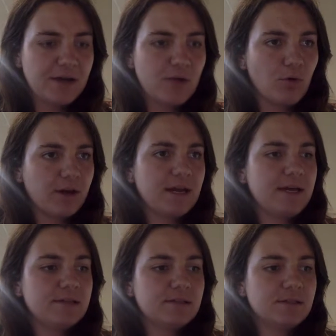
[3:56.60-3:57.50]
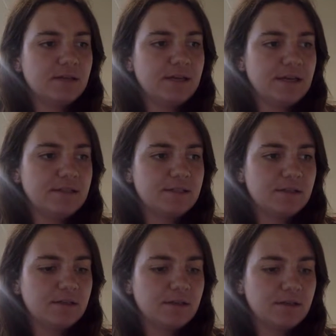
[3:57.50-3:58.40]
organize it?
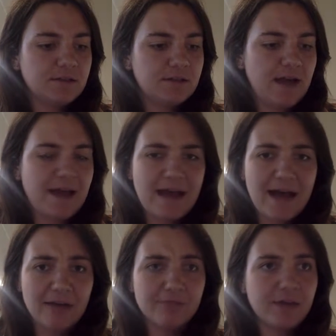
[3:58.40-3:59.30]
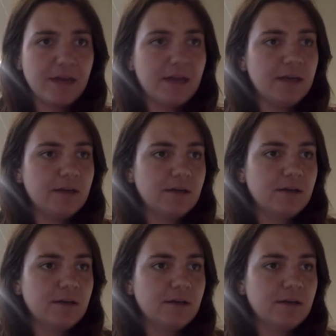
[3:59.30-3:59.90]
Did I have a